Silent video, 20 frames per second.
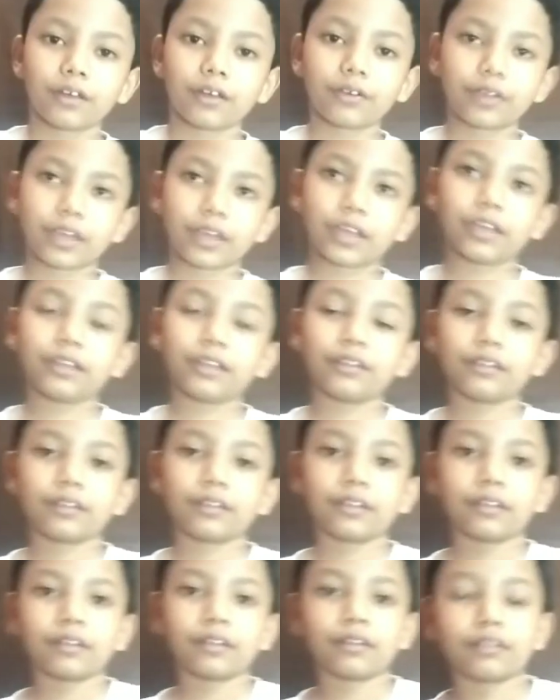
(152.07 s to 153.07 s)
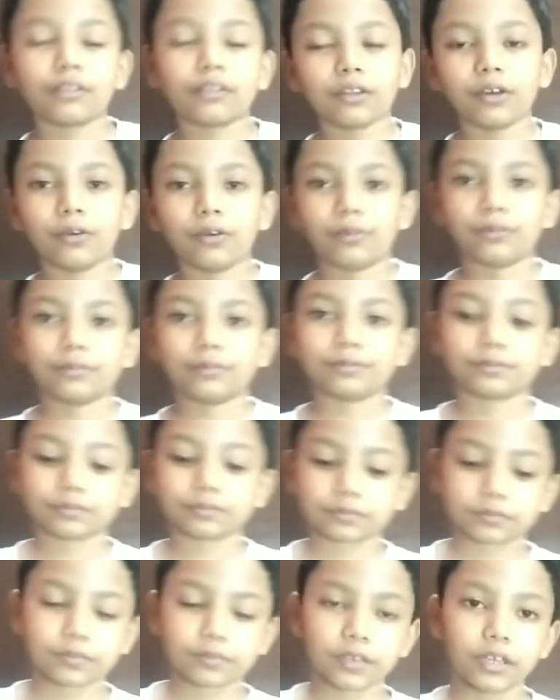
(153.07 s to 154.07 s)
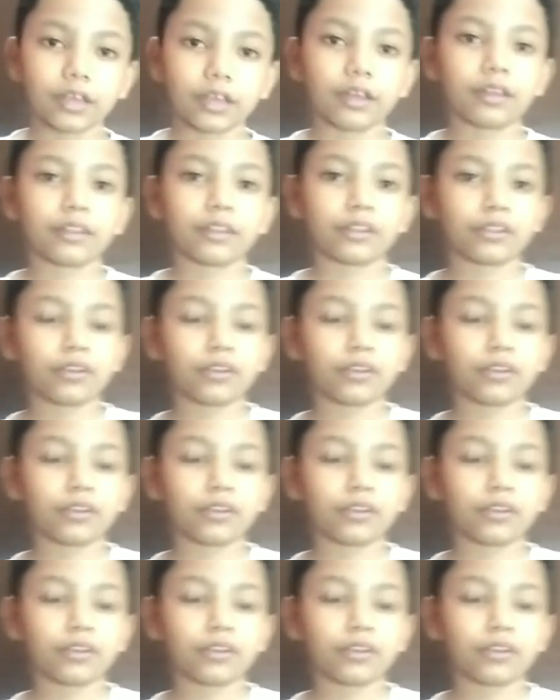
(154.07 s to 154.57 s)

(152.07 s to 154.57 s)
Okay, so you